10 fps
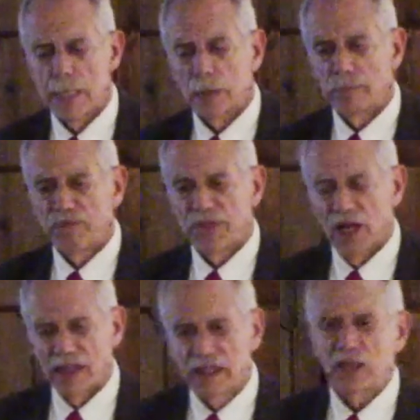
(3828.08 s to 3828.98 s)

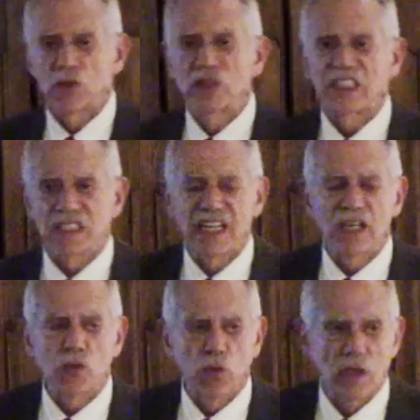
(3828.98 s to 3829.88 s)
I think what he
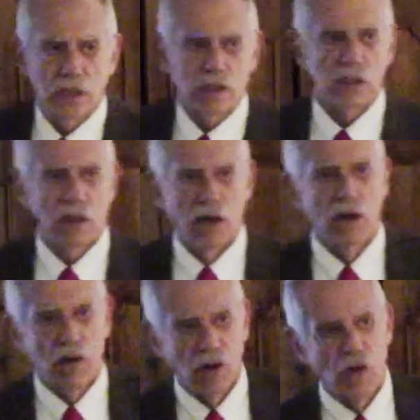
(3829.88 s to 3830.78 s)
said was,
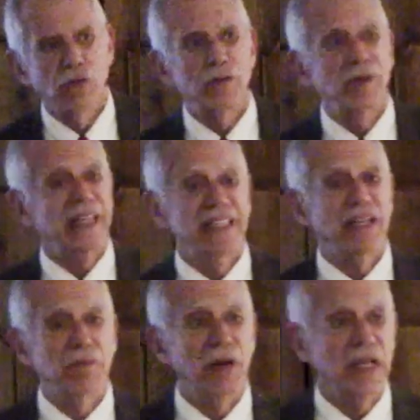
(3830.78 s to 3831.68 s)
Over my
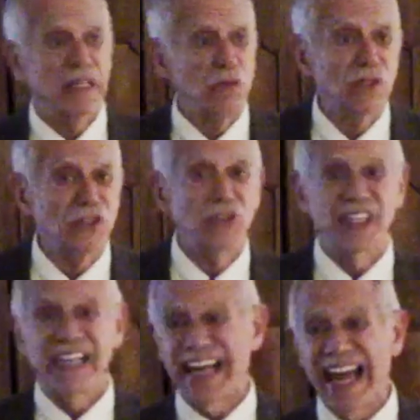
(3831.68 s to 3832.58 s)
dead body will you
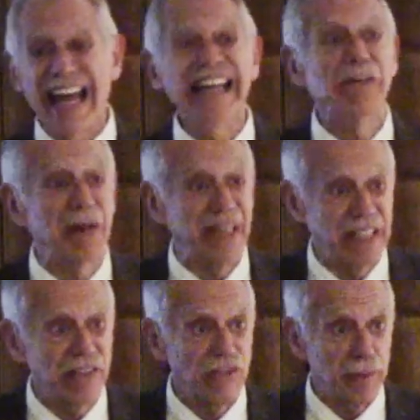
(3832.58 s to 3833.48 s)
take
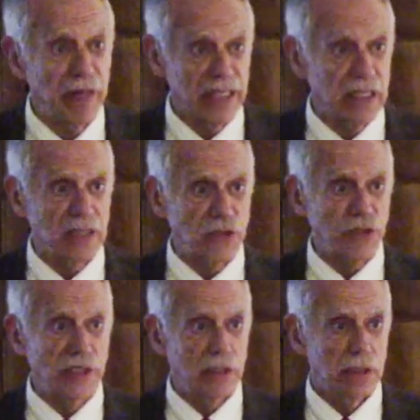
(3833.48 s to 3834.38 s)
anybody from my
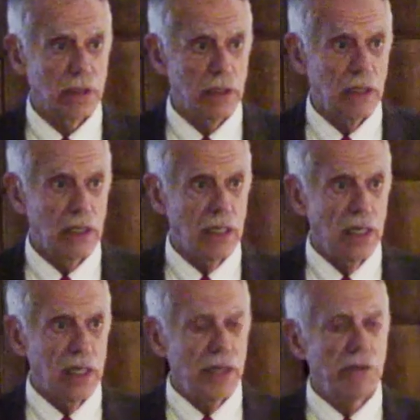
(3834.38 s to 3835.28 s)
country.
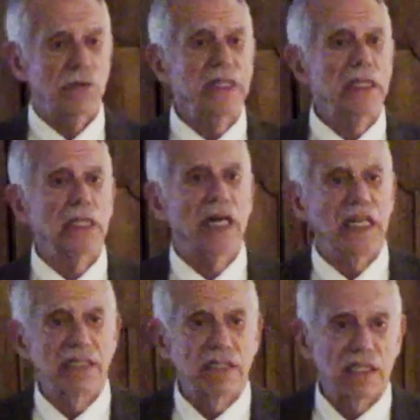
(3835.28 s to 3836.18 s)
He
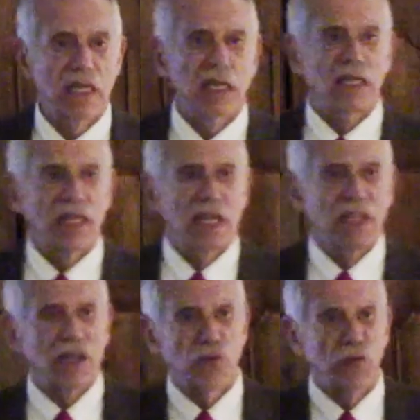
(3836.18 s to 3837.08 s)
realized
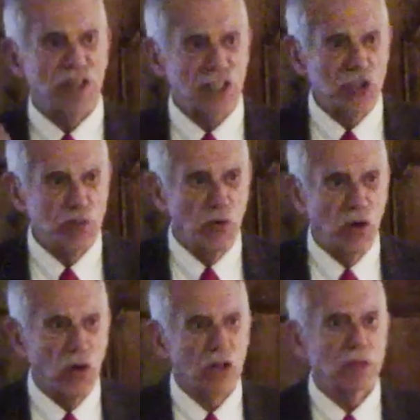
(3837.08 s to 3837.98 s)
that with a
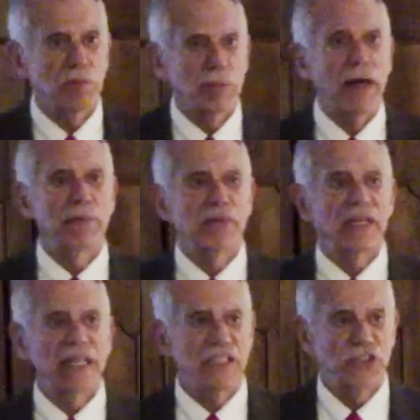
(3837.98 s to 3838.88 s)
small
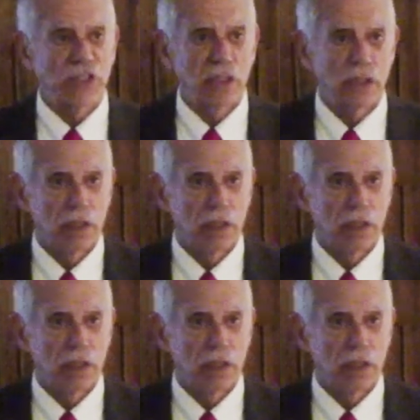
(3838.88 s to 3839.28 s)
population